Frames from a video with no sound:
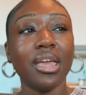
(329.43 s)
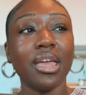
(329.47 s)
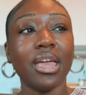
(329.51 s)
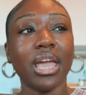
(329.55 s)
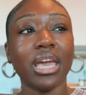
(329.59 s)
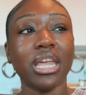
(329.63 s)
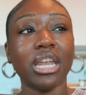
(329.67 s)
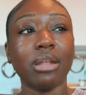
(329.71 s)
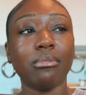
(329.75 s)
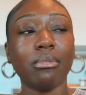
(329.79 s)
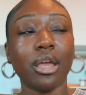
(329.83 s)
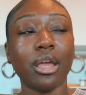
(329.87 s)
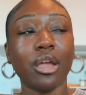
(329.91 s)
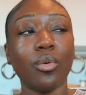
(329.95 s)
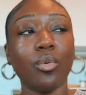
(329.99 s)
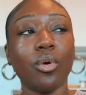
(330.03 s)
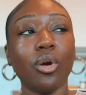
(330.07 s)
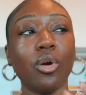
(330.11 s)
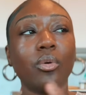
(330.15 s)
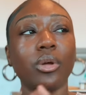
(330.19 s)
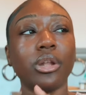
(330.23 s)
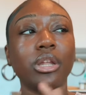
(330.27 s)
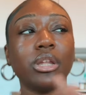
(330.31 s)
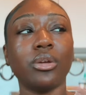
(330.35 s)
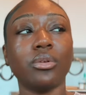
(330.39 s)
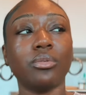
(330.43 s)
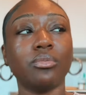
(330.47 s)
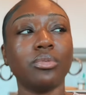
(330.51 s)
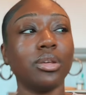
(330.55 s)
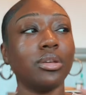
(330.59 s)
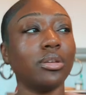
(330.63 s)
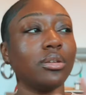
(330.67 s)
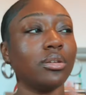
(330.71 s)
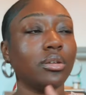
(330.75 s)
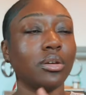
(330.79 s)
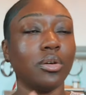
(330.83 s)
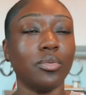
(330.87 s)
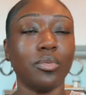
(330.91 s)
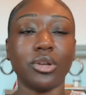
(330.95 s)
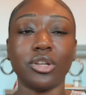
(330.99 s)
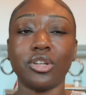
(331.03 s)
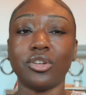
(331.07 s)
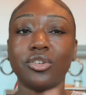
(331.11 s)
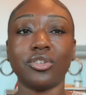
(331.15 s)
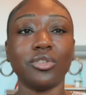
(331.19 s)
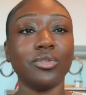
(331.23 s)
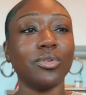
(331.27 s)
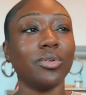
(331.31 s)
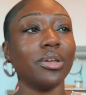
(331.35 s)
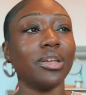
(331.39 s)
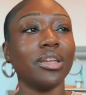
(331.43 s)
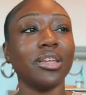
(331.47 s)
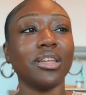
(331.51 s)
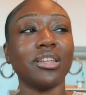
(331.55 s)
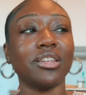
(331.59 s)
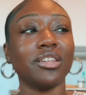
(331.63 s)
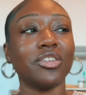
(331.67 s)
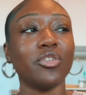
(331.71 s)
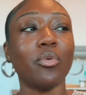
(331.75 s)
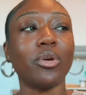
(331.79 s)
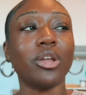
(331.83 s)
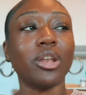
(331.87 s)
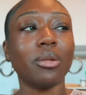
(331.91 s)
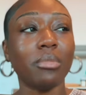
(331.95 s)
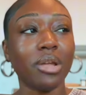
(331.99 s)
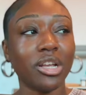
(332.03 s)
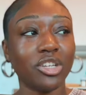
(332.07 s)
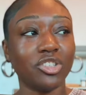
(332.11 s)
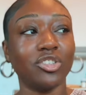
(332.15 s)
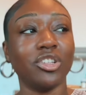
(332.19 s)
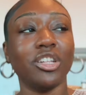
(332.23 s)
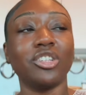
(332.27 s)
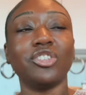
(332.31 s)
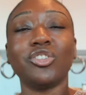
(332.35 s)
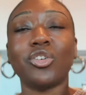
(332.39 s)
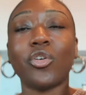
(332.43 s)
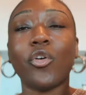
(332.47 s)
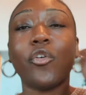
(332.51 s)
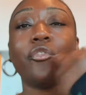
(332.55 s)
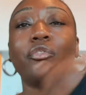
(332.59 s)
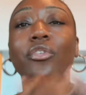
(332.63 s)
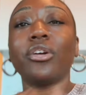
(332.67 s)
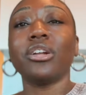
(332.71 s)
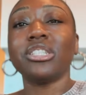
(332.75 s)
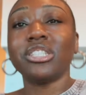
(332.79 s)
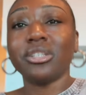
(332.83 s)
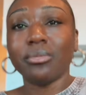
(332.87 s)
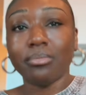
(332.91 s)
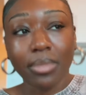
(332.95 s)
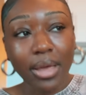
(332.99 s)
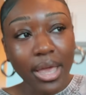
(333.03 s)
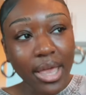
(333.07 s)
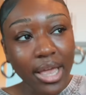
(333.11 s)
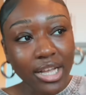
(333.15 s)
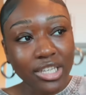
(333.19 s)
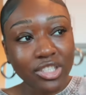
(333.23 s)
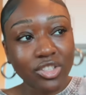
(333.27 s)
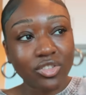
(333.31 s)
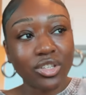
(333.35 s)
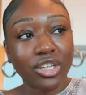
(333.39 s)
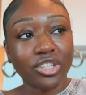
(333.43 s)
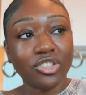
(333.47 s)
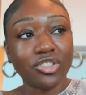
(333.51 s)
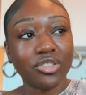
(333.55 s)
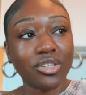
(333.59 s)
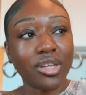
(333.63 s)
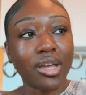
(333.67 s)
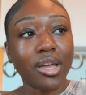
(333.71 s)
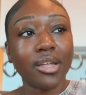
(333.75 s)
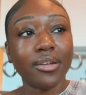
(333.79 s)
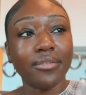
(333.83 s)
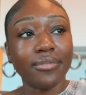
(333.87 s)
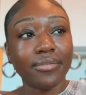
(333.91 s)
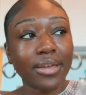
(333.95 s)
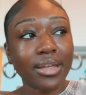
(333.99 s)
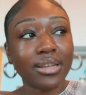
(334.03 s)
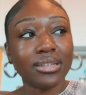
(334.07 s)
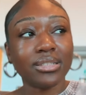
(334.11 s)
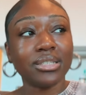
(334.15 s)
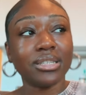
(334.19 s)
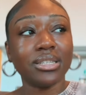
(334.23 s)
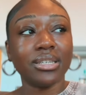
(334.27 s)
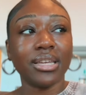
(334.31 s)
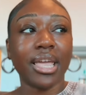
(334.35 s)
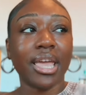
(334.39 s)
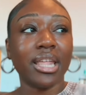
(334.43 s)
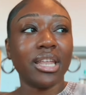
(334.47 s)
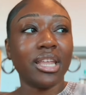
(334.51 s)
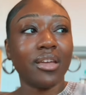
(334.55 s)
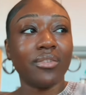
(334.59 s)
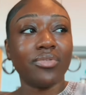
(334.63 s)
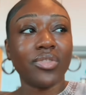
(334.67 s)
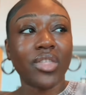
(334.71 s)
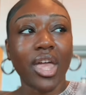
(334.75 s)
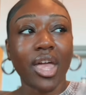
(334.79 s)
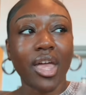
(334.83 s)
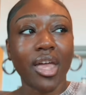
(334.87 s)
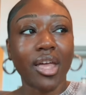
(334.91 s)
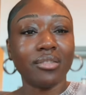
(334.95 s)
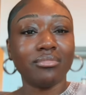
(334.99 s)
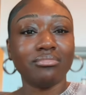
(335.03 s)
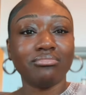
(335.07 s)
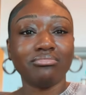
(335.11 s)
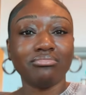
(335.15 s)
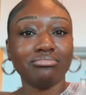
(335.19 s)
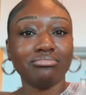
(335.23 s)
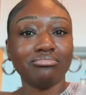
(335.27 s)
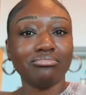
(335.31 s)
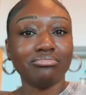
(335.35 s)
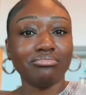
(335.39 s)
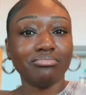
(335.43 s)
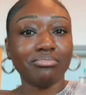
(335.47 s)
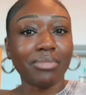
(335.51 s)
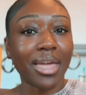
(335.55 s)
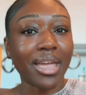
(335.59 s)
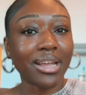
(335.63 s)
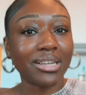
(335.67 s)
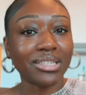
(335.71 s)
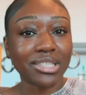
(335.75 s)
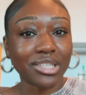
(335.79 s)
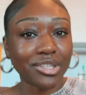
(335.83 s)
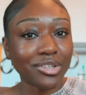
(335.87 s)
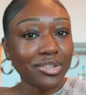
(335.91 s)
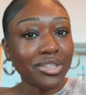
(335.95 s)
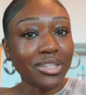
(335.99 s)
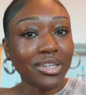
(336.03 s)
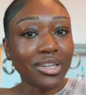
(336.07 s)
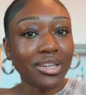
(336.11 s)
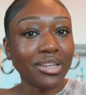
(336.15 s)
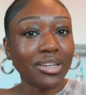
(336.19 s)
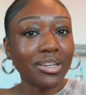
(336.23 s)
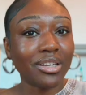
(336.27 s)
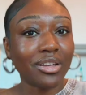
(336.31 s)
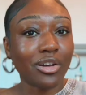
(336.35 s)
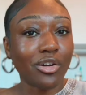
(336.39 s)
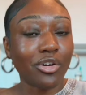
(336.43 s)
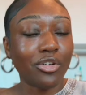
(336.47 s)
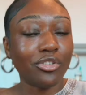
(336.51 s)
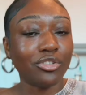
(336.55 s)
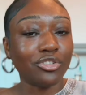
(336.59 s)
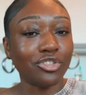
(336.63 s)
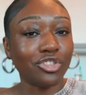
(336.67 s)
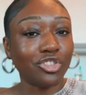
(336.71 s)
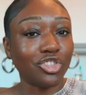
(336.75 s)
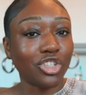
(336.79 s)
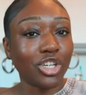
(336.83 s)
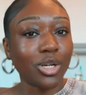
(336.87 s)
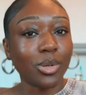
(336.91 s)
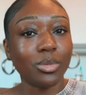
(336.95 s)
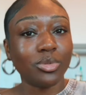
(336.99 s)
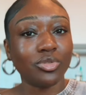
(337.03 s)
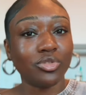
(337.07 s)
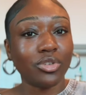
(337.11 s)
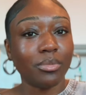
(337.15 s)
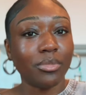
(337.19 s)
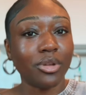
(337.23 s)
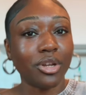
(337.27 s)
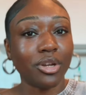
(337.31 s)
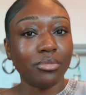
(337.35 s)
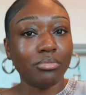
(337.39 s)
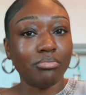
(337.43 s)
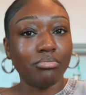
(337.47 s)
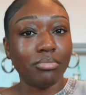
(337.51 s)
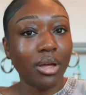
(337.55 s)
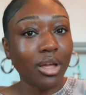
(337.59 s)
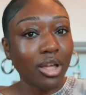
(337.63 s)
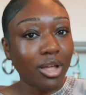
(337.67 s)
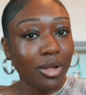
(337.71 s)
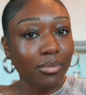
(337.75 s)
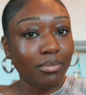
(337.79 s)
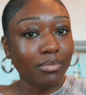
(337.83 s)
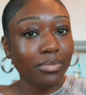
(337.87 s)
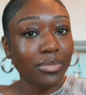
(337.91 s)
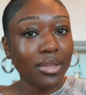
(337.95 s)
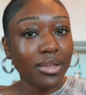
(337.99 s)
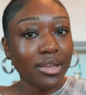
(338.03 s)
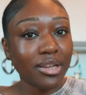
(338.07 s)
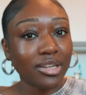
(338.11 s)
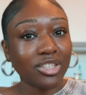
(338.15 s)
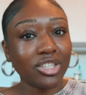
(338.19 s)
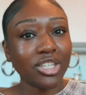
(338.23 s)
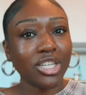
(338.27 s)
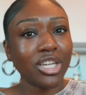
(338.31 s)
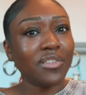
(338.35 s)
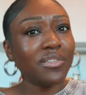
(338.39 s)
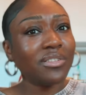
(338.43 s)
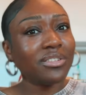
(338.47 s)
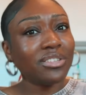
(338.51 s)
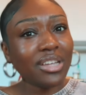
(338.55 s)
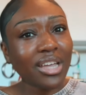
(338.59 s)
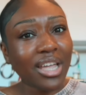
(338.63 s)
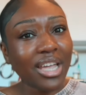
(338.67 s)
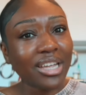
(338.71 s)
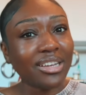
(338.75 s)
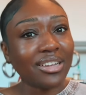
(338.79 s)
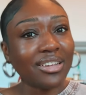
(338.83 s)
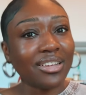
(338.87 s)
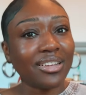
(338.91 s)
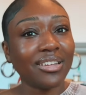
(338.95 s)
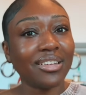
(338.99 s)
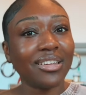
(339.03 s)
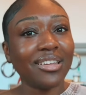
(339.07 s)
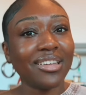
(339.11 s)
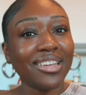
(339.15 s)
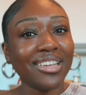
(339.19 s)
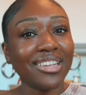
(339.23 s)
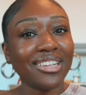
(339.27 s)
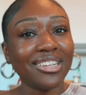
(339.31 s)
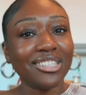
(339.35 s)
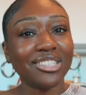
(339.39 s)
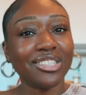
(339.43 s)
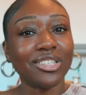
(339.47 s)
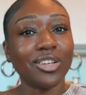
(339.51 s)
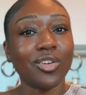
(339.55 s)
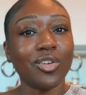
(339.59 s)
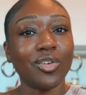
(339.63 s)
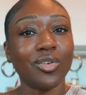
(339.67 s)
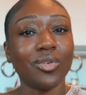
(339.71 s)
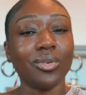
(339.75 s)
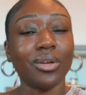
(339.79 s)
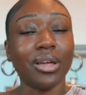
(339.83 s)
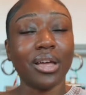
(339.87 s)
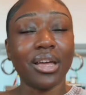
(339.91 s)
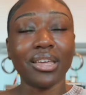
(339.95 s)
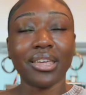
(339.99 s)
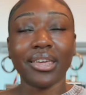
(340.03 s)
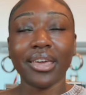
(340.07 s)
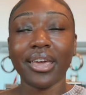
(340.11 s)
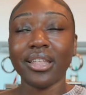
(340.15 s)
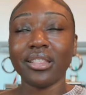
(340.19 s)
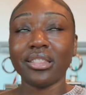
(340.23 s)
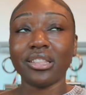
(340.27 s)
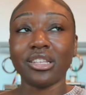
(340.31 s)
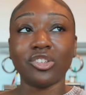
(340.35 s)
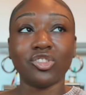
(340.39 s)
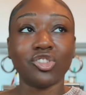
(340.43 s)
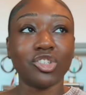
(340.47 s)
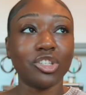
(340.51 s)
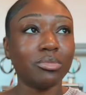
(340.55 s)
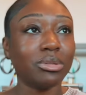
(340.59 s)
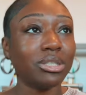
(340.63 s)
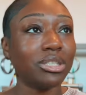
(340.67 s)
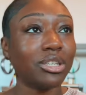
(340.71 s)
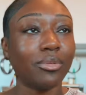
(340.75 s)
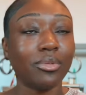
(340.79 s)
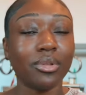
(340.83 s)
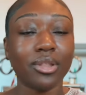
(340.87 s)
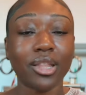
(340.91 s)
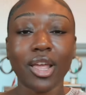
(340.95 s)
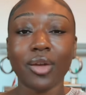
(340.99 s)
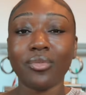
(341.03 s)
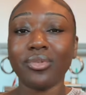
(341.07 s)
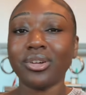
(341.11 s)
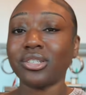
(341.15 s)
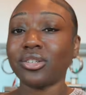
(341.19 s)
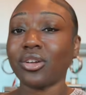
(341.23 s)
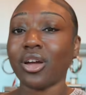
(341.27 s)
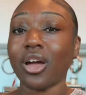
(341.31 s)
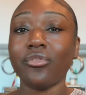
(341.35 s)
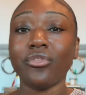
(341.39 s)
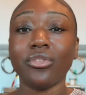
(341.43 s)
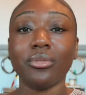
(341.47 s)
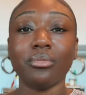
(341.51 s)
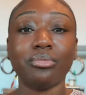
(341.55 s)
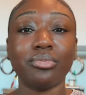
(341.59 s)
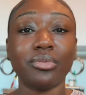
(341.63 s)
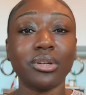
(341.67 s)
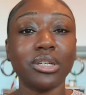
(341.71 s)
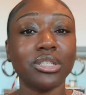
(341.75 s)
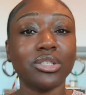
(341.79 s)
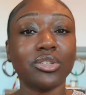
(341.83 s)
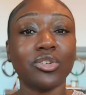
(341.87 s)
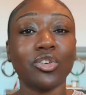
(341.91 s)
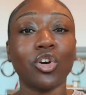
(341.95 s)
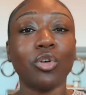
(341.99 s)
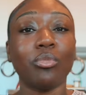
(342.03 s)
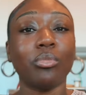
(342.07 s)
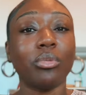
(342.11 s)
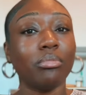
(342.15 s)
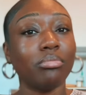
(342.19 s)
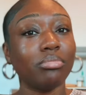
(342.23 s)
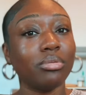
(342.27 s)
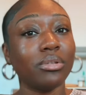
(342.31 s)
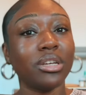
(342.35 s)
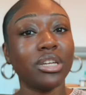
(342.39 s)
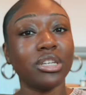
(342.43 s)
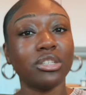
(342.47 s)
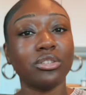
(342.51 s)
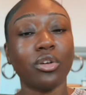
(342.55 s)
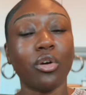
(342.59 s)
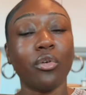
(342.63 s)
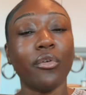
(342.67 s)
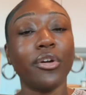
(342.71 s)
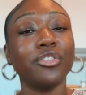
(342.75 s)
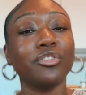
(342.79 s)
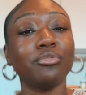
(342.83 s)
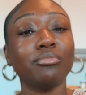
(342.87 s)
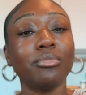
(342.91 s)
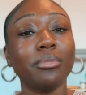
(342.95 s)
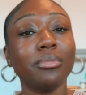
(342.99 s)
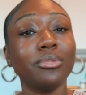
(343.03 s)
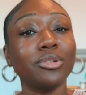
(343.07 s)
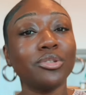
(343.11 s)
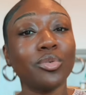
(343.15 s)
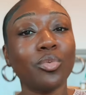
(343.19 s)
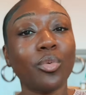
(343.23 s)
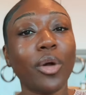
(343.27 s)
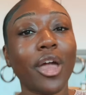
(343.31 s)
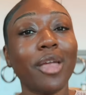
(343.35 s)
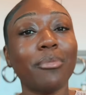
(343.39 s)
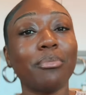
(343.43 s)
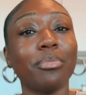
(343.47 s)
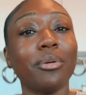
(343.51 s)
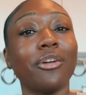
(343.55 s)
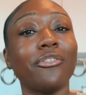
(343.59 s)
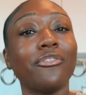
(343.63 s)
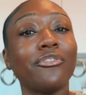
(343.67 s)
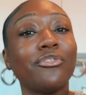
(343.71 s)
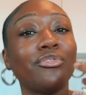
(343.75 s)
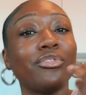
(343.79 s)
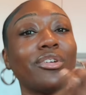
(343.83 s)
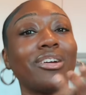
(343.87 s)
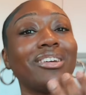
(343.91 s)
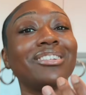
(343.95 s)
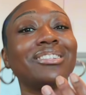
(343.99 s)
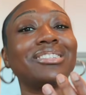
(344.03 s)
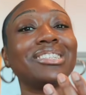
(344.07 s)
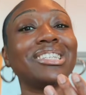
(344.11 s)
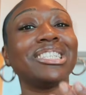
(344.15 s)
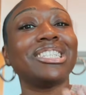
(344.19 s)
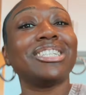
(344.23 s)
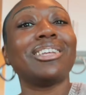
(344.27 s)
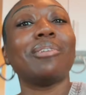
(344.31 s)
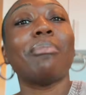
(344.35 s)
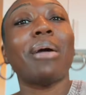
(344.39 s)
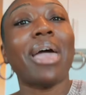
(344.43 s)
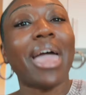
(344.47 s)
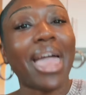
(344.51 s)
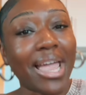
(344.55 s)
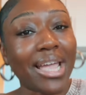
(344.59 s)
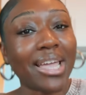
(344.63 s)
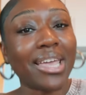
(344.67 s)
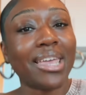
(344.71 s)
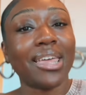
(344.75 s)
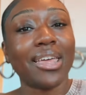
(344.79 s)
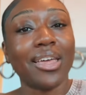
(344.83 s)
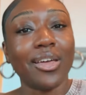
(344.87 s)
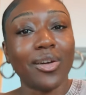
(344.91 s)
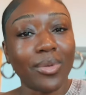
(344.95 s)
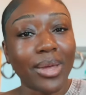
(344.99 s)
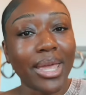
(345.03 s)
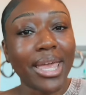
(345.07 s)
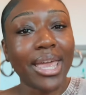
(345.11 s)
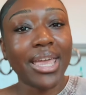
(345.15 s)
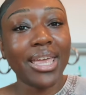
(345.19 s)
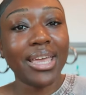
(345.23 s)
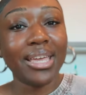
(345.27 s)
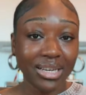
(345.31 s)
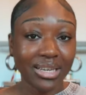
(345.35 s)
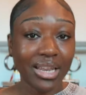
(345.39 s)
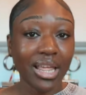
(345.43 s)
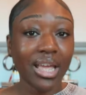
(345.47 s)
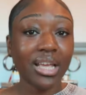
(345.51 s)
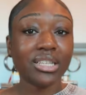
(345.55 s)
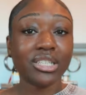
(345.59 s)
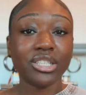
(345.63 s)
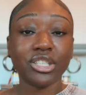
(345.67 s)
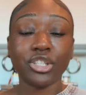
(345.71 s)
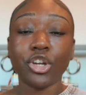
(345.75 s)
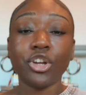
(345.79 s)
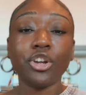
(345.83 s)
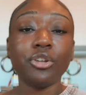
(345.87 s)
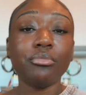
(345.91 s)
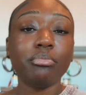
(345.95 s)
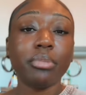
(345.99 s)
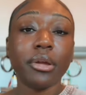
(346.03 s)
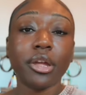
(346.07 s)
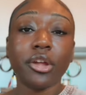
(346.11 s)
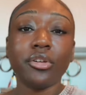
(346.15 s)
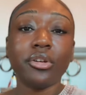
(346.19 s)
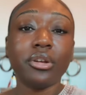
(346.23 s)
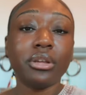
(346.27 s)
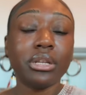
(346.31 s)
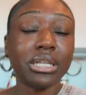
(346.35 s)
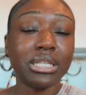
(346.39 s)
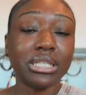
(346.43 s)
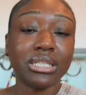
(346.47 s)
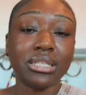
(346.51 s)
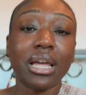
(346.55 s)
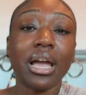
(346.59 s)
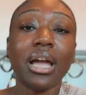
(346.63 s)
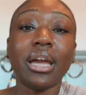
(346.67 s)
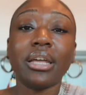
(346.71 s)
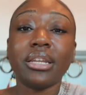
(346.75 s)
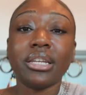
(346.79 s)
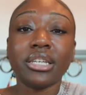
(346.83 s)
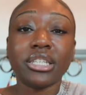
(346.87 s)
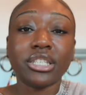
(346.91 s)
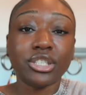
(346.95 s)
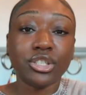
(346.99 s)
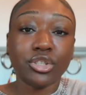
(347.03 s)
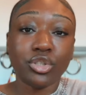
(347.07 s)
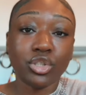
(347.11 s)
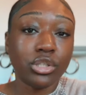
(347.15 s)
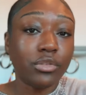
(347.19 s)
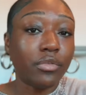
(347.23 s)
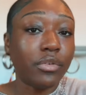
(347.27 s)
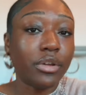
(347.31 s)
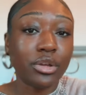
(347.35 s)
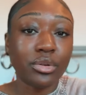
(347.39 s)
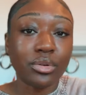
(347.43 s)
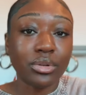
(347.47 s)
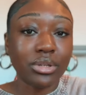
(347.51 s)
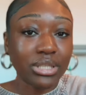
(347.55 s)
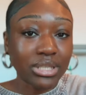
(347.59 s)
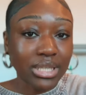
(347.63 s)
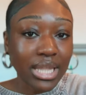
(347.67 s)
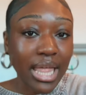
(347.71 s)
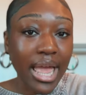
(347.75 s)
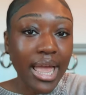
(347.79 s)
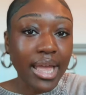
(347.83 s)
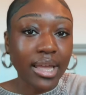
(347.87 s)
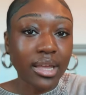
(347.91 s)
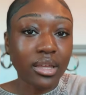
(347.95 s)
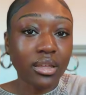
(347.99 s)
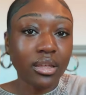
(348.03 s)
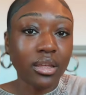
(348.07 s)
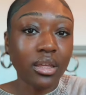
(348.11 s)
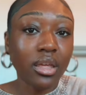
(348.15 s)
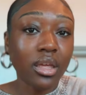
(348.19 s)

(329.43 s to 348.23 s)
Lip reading: And I'm like, whoa, what are you doing? You want to make sure that you go front to back so that you're not infecting any of that bacteria or those germs from your bum to your vagina. So again, this should be something that we're taught from preschool, but please always remember to wipe front to back, okay? Next, your period is not an excuse for you to slack.